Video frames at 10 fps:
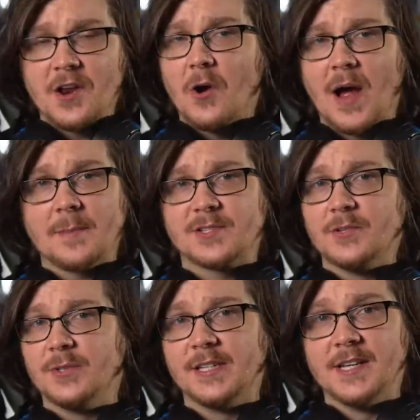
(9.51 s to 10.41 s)
know
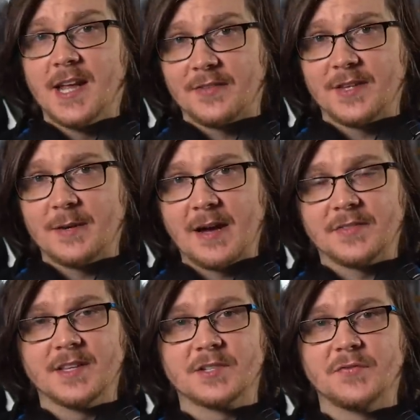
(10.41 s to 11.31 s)
absolutely nothing
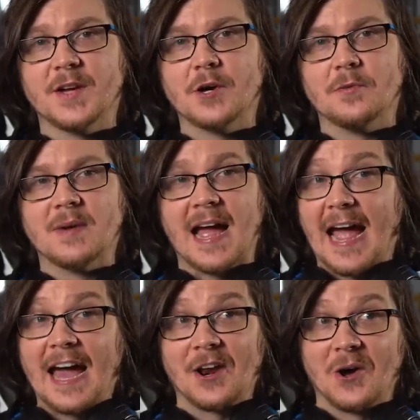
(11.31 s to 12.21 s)
about this film
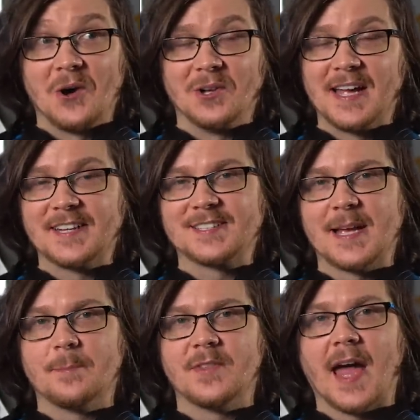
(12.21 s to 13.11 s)
at all, except